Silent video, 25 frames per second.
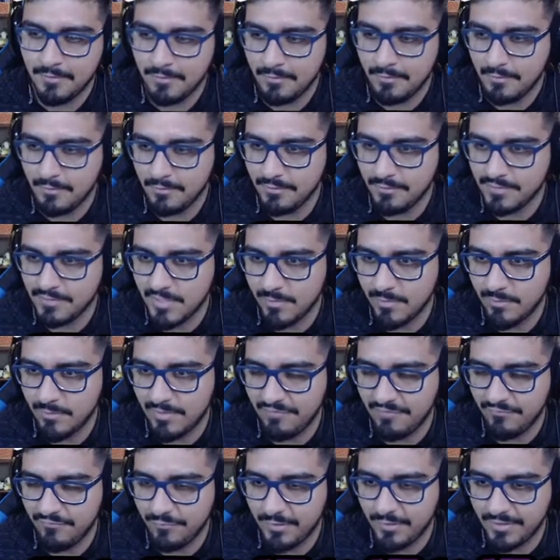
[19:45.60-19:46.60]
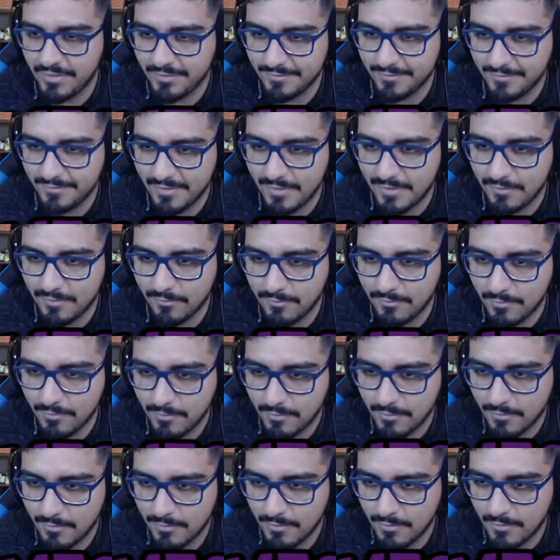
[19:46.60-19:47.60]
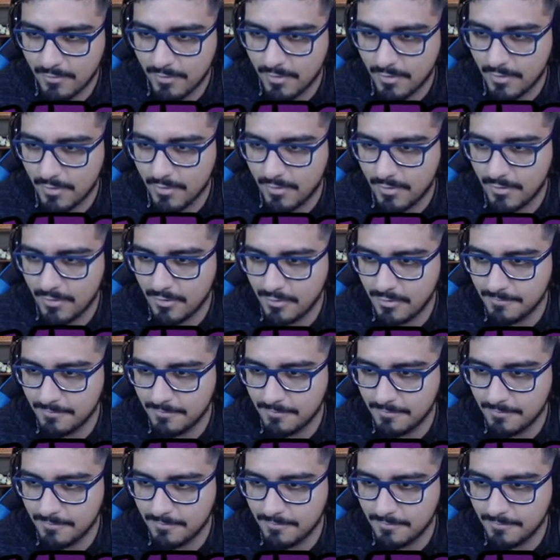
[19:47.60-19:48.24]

Disable my freaking table. Uh,